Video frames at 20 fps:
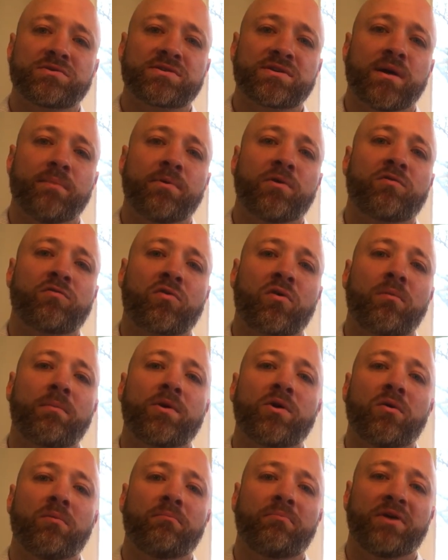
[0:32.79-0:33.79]

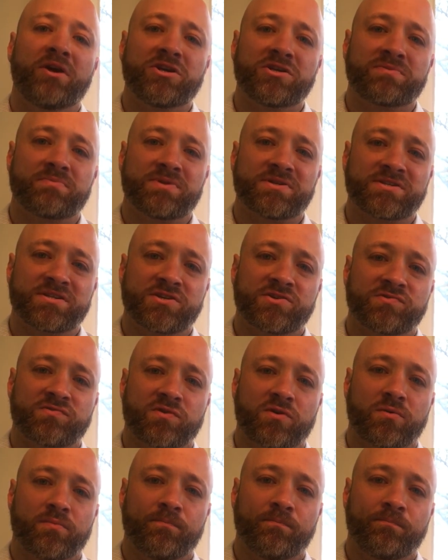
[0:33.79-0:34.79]
subacromial impingement
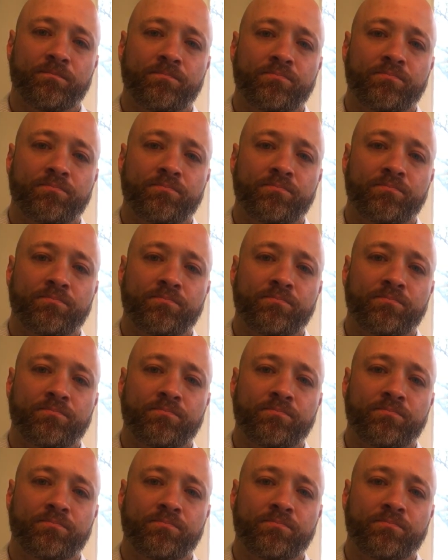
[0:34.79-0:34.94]
syndrome,